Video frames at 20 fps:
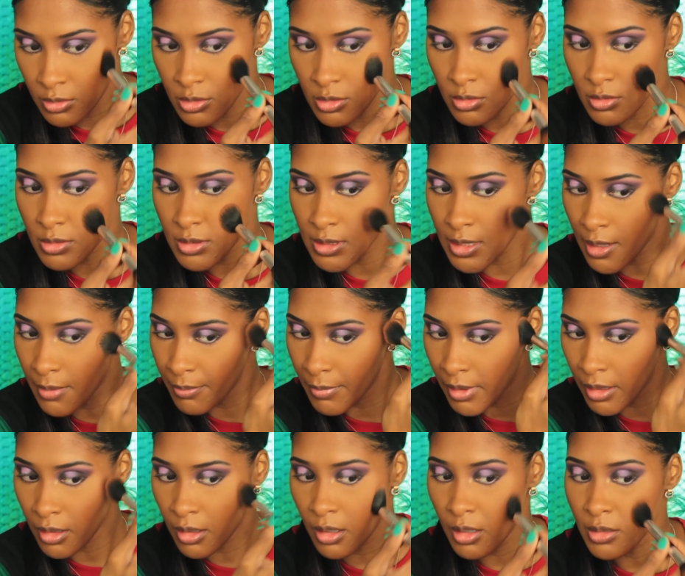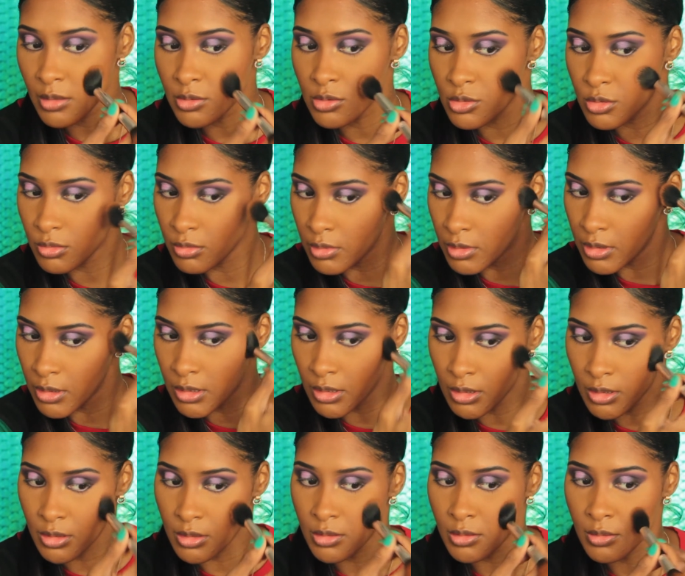to set my
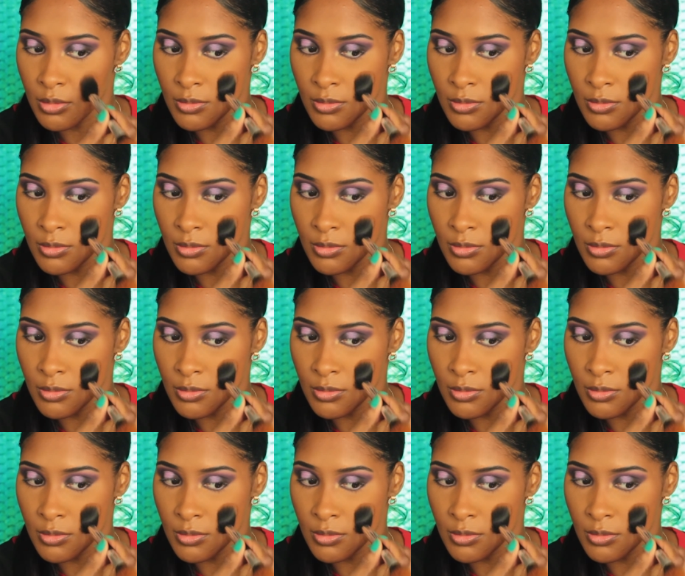contour.